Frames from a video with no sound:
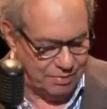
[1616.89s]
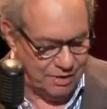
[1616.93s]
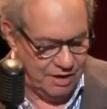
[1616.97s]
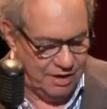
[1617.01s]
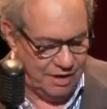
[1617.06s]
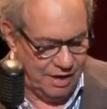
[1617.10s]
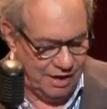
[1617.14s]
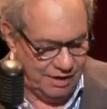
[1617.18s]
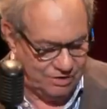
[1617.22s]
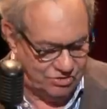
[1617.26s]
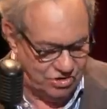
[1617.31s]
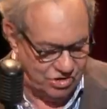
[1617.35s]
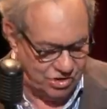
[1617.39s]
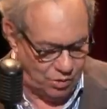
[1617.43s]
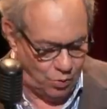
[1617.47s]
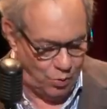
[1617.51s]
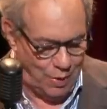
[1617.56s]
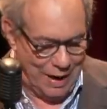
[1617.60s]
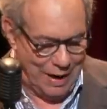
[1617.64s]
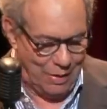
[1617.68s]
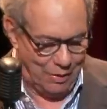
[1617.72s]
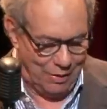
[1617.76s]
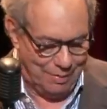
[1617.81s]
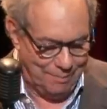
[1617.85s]
Bernard
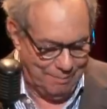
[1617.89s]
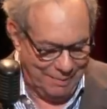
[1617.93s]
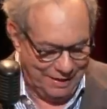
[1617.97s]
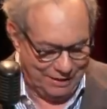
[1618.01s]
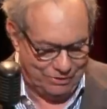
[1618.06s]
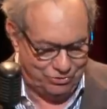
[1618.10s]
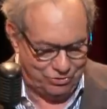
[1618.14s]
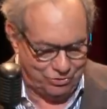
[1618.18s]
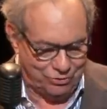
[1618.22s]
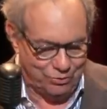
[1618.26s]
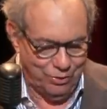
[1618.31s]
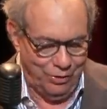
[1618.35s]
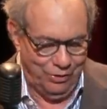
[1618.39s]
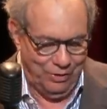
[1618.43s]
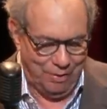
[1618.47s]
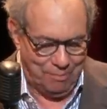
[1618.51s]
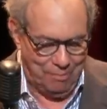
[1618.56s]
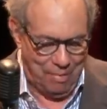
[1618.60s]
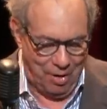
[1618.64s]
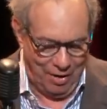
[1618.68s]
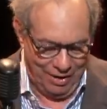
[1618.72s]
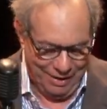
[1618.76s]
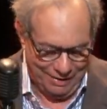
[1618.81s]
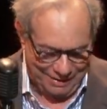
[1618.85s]
Chihuahua mix through the
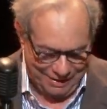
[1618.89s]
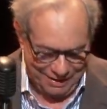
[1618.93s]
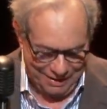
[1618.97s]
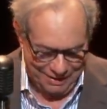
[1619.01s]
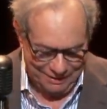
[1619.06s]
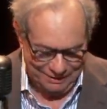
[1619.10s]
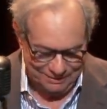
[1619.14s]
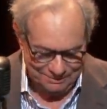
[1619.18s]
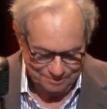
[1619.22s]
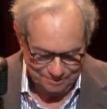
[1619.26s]
market?